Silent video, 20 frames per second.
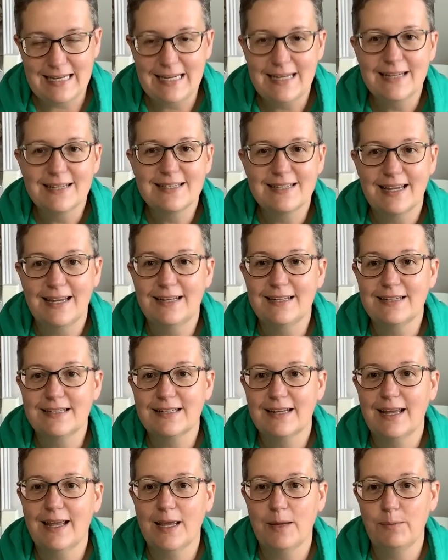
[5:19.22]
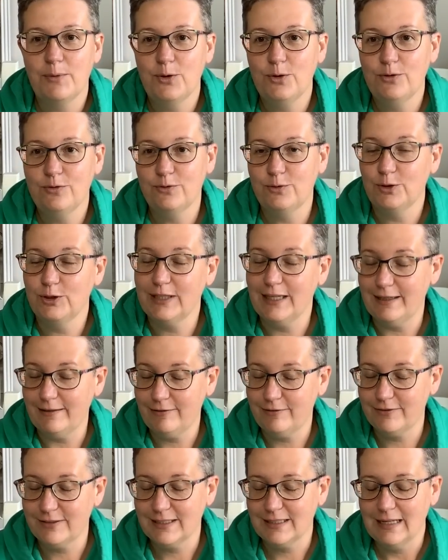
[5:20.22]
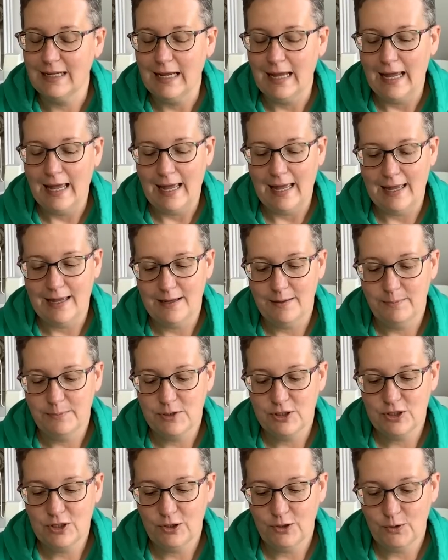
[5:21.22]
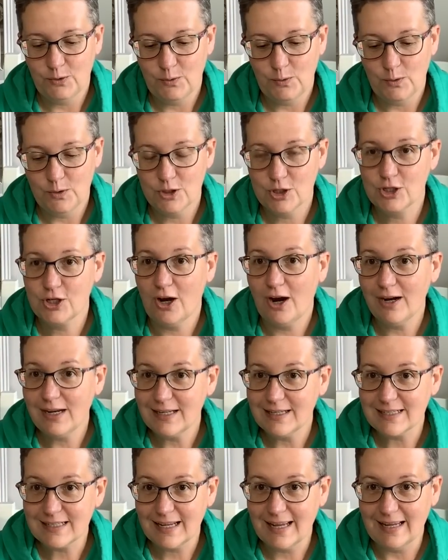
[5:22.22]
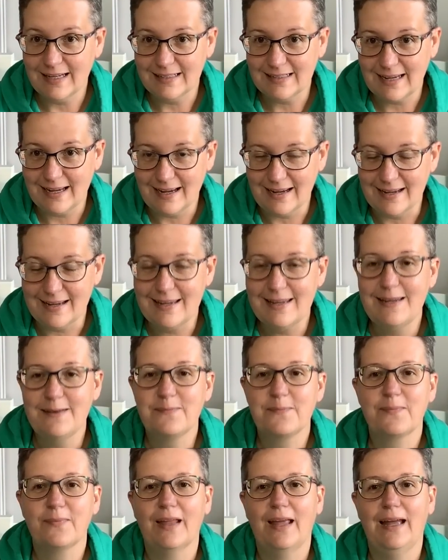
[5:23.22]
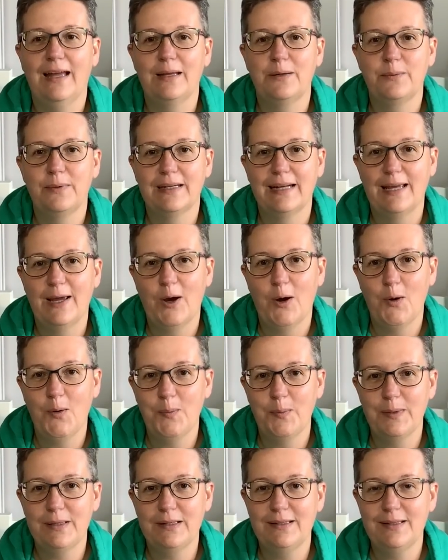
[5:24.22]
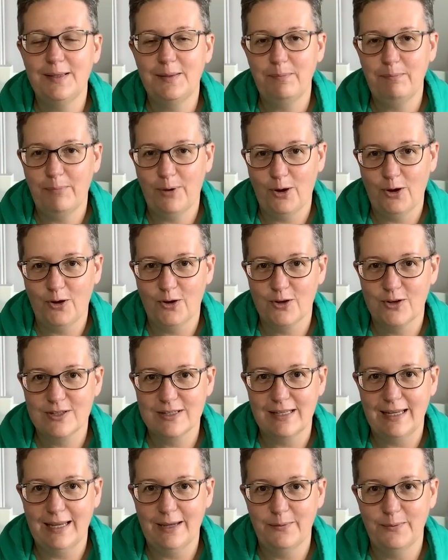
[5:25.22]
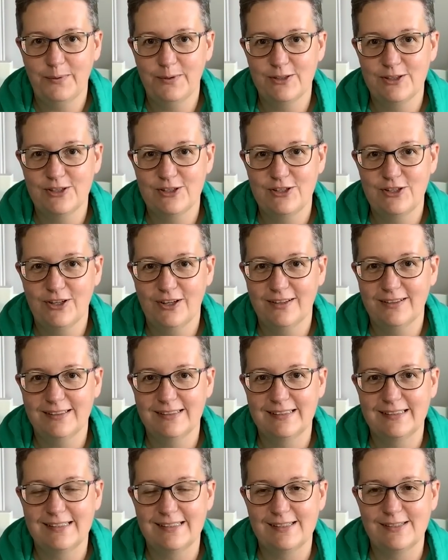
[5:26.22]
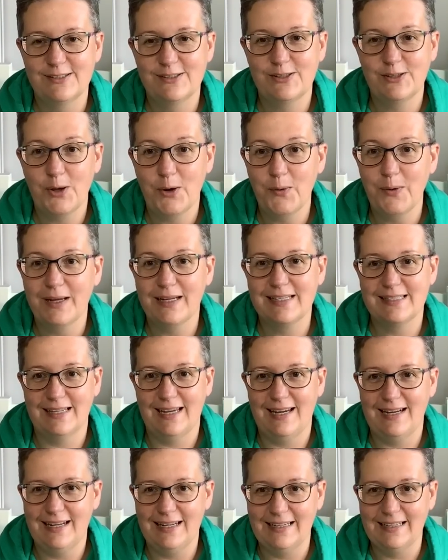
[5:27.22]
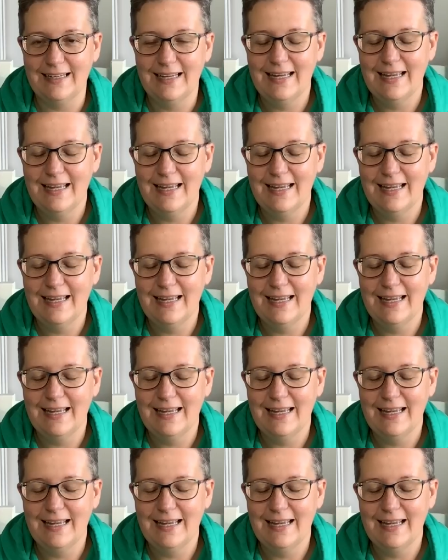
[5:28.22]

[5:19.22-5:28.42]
sent a beautiful gift to Charlotte and I, and when I opened the box, it was just so exciting